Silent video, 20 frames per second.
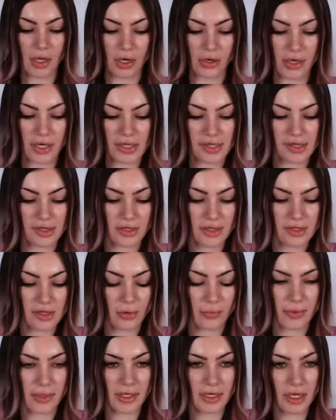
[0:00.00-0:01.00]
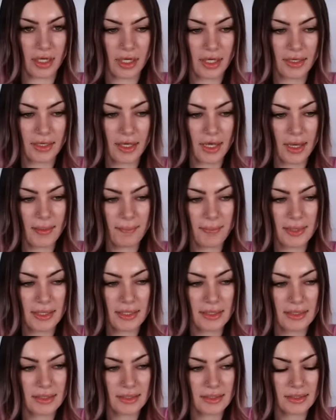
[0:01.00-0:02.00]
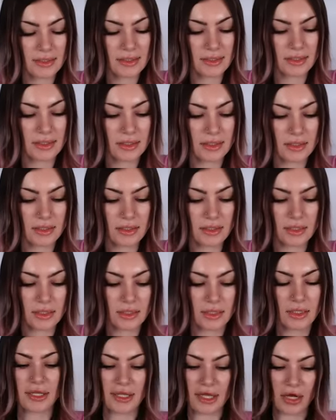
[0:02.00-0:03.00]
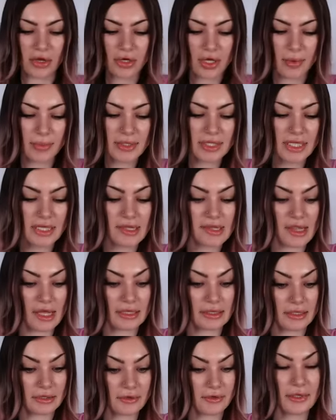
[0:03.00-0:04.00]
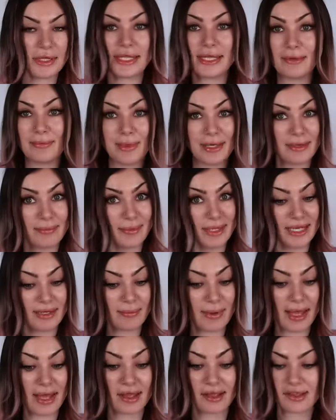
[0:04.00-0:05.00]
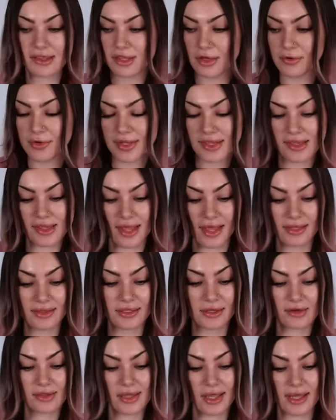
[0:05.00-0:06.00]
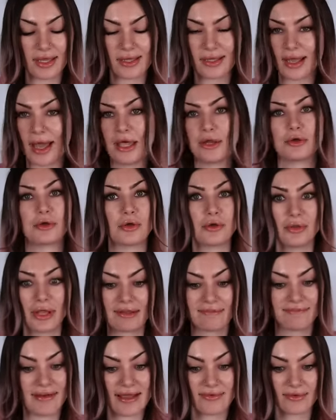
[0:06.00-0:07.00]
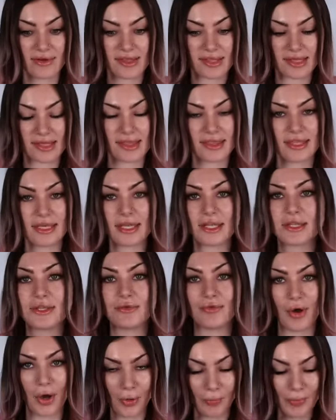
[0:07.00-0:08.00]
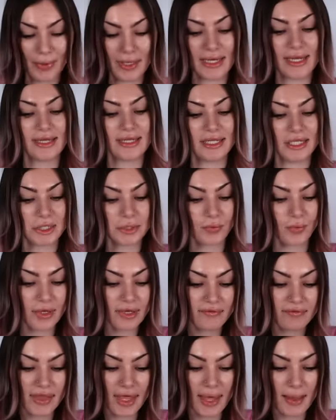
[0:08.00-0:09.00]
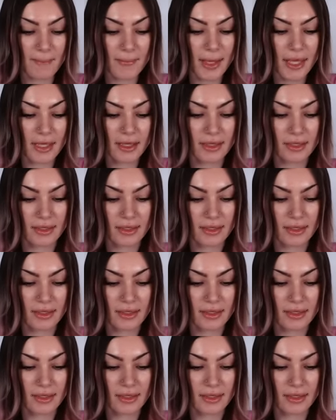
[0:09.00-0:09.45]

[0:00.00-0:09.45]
All right, so let's open it on up. They all come in these like little itty bitty mini bags. So inside there's like, I don't know, like five or six things to open in each one of them.